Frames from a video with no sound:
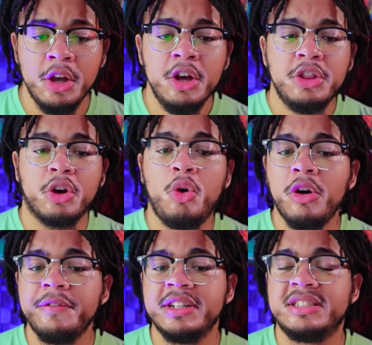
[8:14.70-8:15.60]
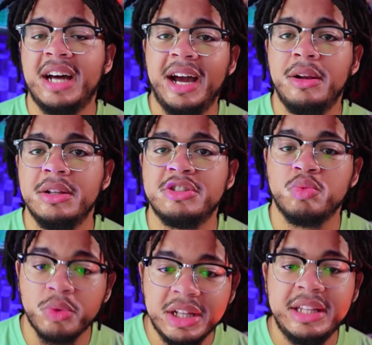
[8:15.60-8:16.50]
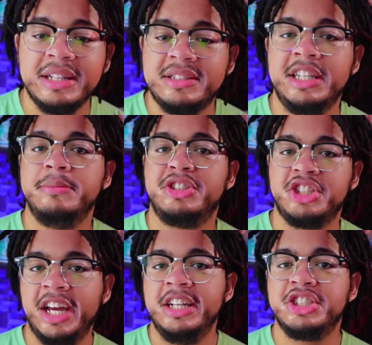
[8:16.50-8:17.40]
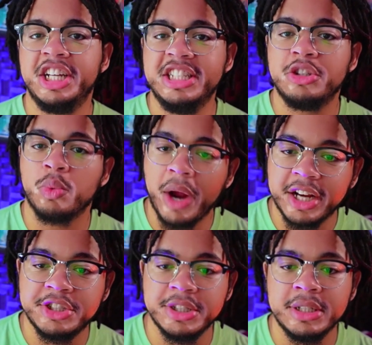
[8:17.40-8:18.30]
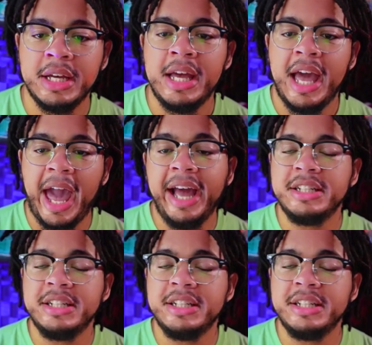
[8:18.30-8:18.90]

The core of this title is really the team's change in direction and